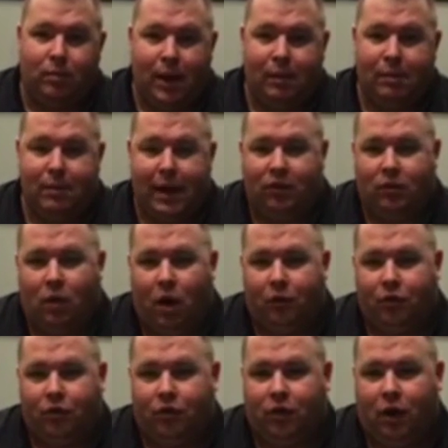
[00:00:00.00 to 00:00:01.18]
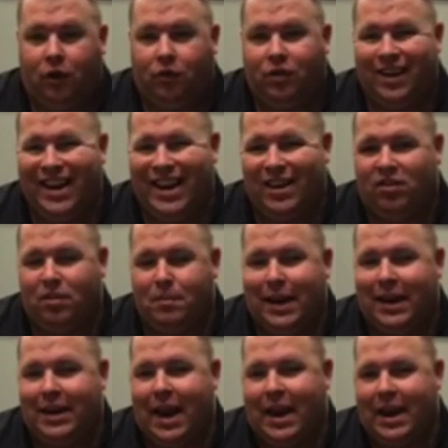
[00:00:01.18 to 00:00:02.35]
we'll be making some offers ourselves, and
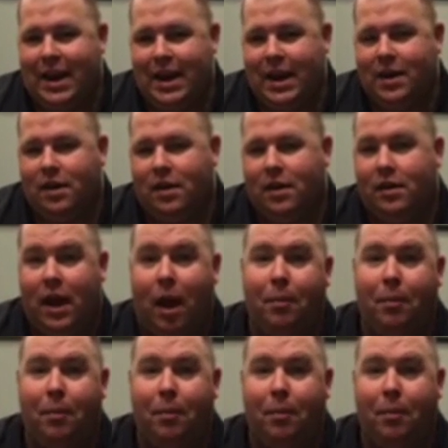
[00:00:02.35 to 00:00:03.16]
submitting that in,